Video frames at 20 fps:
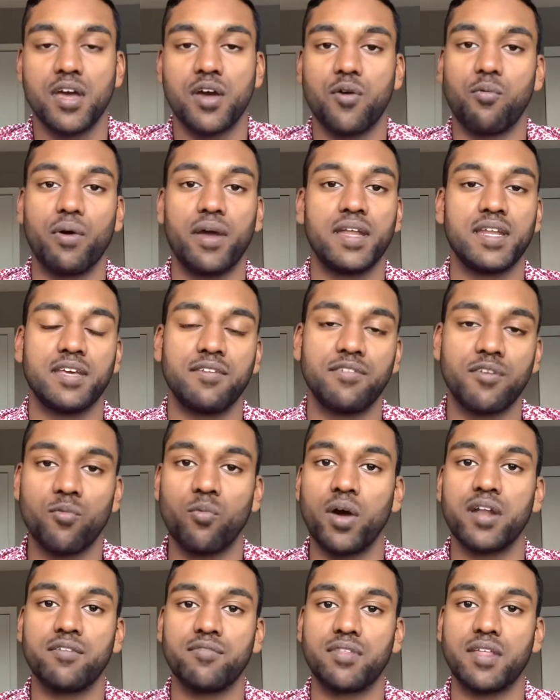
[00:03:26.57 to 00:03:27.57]
when even
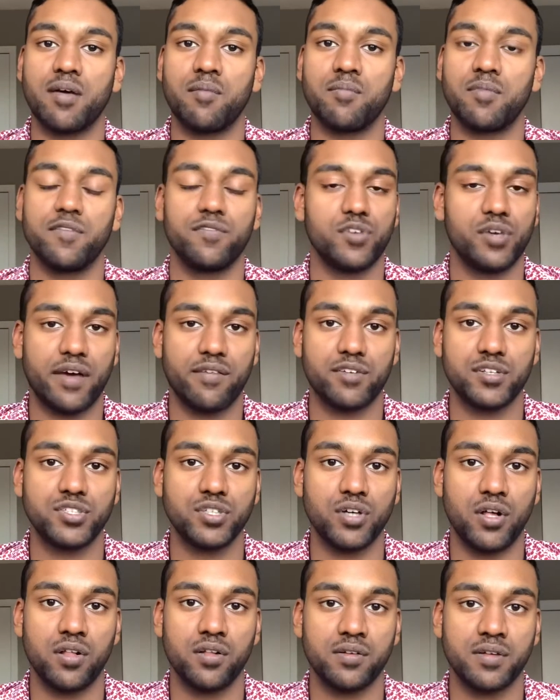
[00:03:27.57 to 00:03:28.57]
one of them, if you have a
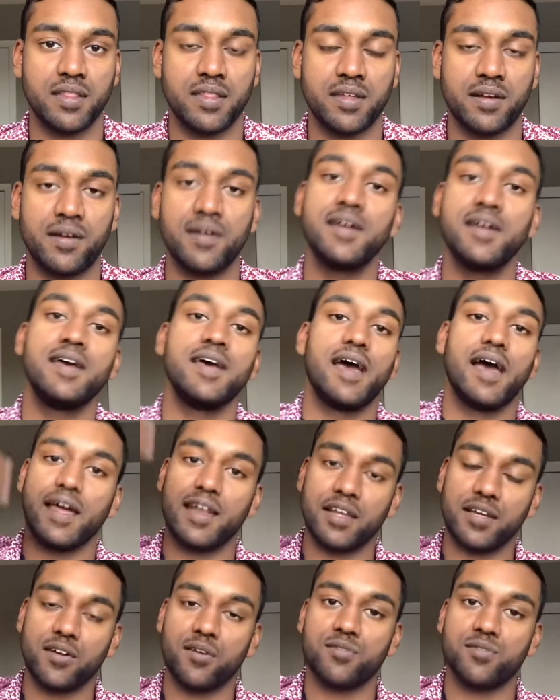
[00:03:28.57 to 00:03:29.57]
dollar in there and
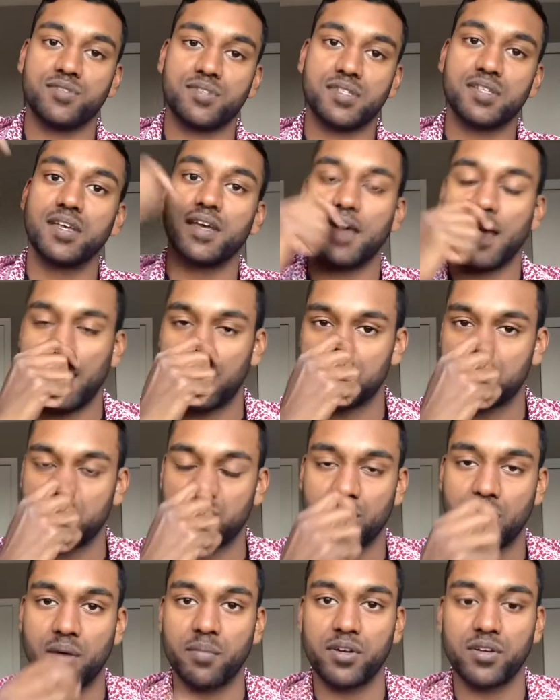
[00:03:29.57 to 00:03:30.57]
it goes
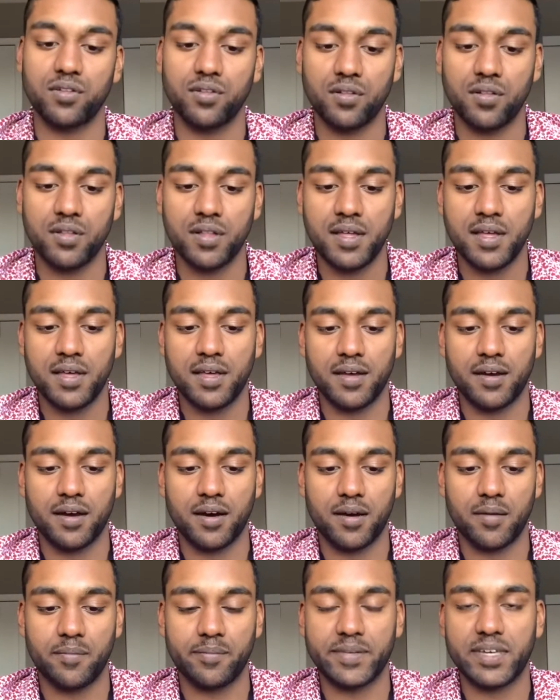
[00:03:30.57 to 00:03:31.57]
astronomical,
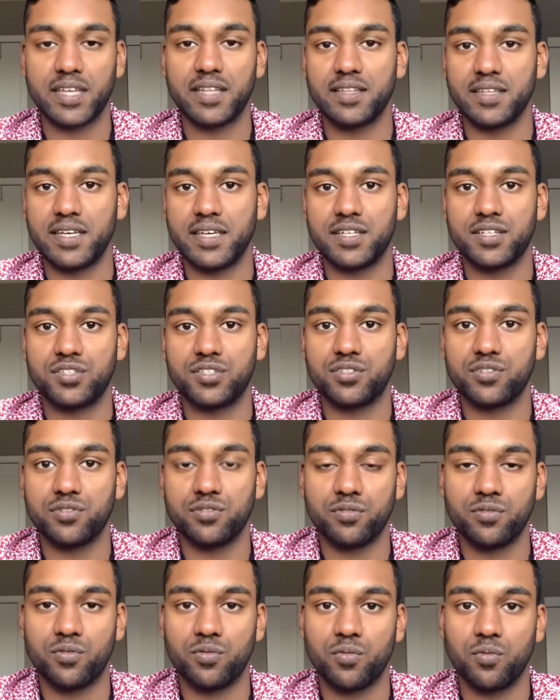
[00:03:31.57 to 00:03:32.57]
can lead
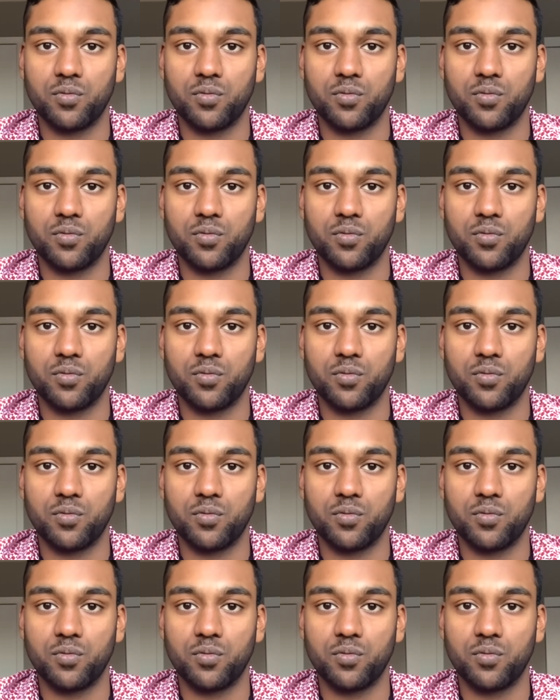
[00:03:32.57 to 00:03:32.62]
to